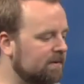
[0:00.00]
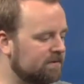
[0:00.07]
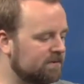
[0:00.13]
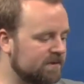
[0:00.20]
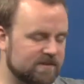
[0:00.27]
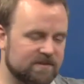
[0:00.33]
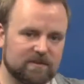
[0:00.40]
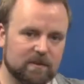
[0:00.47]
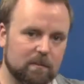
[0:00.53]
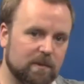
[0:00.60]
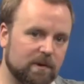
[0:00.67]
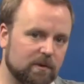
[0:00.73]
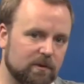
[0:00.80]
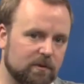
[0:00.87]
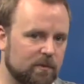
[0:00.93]
So this is the
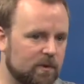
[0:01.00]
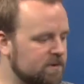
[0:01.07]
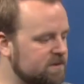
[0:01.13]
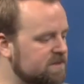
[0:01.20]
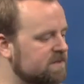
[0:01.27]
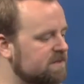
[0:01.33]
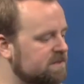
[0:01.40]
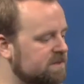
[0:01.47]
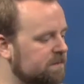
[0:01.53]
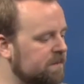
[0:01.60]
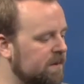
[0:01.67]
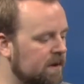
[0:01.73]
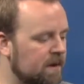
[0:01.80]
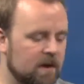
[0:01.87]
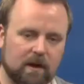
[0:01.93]
middle-of-the-road system.
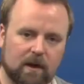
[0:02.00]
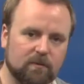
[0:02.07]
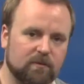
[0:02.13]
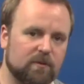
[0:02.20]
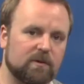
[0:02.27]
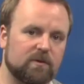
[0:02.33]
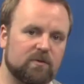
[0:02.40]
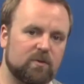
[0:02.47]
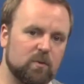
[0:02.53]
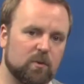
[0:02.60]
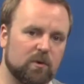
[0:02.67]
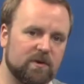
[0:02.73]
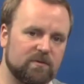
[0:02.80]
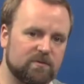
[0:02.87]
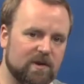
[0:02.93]
It comes with a
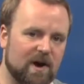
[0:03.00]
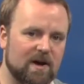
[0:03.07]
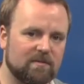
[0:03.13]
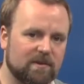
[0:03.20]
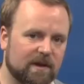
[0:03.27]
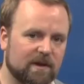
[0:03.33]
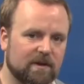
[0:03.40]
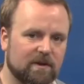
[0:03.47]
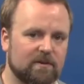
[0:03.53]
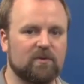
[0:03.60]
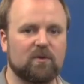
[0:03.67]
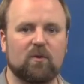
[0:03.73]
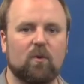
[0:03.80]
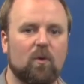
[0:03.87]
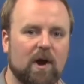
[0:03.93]
2.5
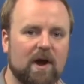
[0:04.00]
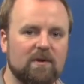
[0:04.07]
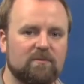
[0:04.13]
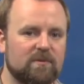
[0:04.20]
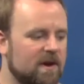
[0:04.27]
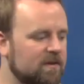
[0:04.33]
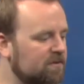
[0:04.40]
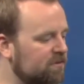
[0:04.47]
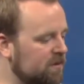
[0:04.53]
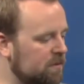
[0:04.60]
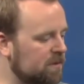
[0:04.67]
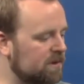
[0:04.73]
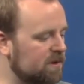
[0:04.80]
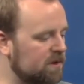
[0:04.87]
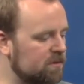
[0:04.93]
GHz Core i5
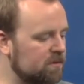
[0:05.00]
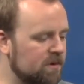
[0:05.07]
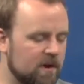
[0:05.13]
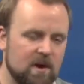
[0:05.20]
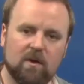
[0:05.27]
CPU,